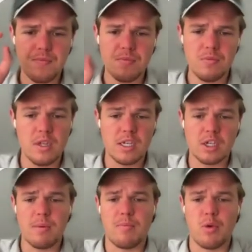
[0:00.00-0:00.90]
This is
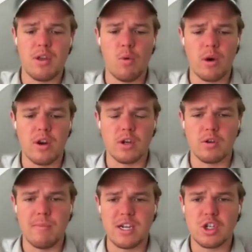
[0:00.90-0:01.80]
going to be pretty important here, so
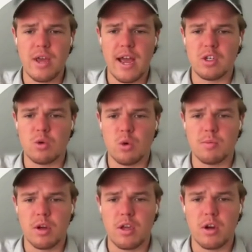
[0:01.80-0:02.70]
make sure you add the storage
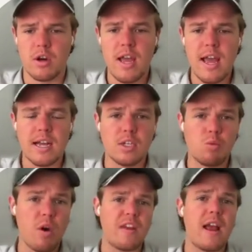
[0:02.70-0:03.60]
block here, because
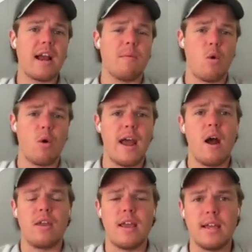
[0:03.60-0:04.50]
one thing I got to point
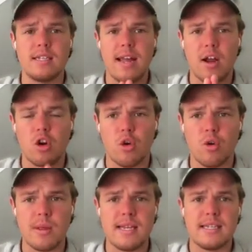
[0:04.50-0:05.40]
out is that
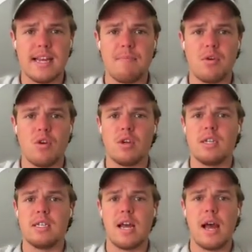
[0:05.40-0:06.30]
currently Zapier
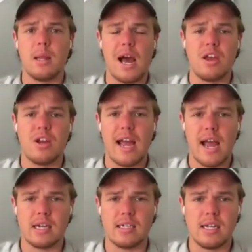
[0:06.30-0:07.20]
does not allow you to
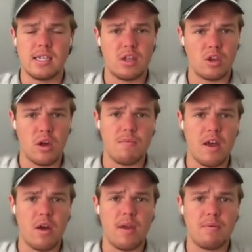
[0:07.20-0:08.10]
access
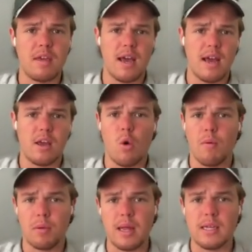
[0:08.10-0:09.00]
thumbnail A P I or
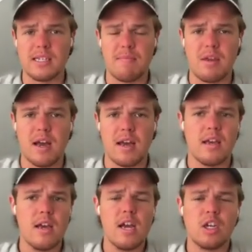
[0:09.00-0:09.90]
playlist A P I.
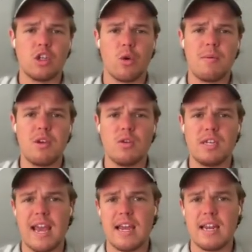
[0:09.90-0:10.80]
So we're going to be using
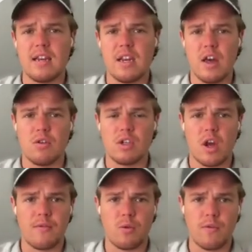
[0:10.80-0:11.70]
a, another
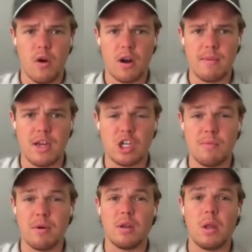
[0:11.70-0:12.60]
software for automation,
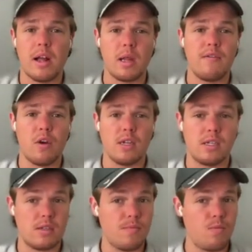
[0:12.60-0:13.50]
but luckily for
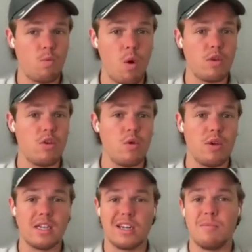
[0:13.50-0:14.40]
us, what we're doing
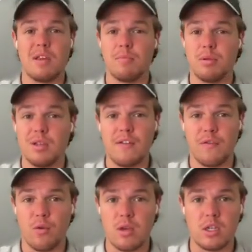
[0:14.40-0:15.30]
is going to be completely
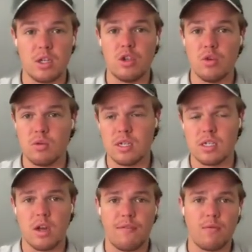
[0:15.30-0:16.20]
free to use this
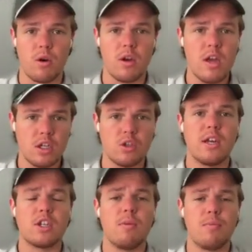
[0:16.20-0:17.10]
software. So
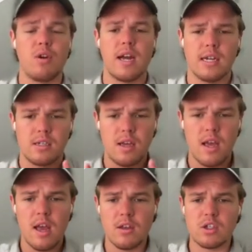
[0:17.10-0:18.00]
that's going to be pretty nice.
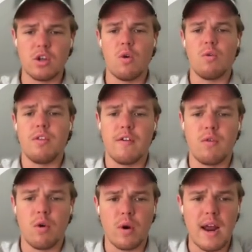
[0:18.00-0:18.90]
So
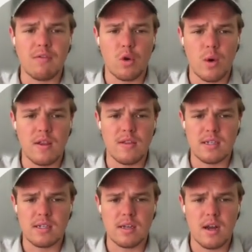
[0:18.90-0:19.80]
therefore, we're going to have to create
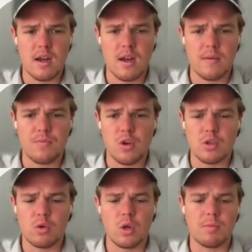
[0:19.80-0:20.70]
this uh, you know,
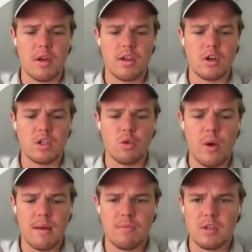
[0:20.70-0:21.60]
storage block here to
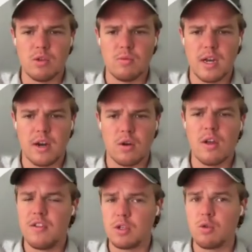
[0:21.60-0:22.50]
grab this YouTube title.
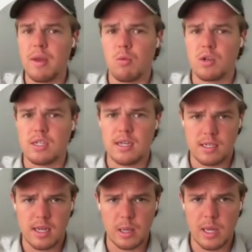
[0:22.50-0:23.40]
This will make more
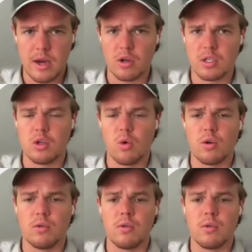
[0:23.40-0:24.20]
sense later on tutorial.